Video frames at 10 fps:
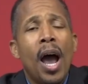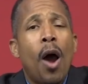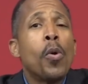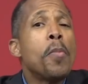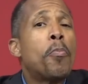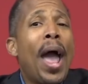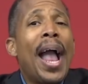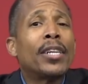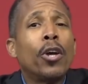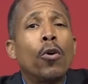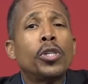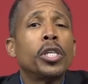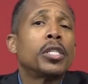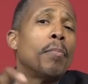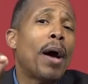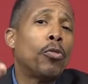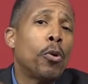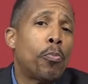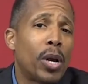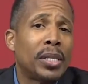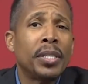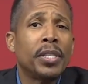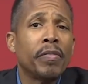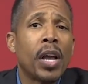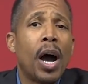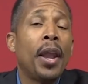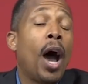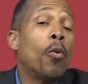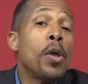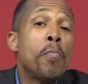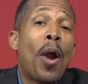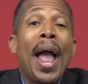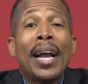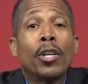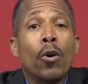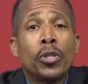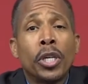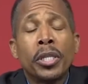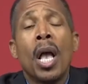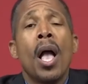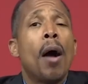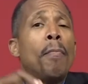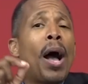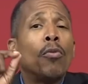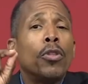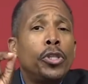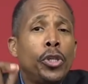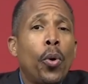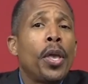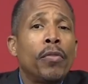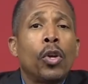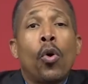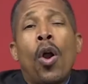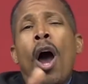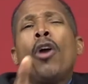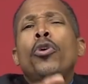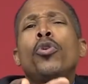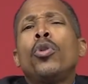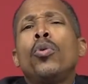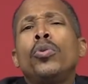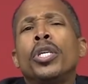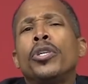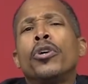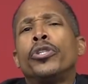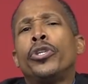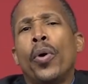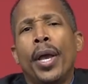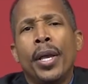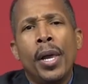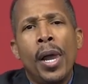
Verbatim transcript: Are we braggadocious about the presence of God? Are we braggadocious about the joy of the Lord? Are you losing your joy?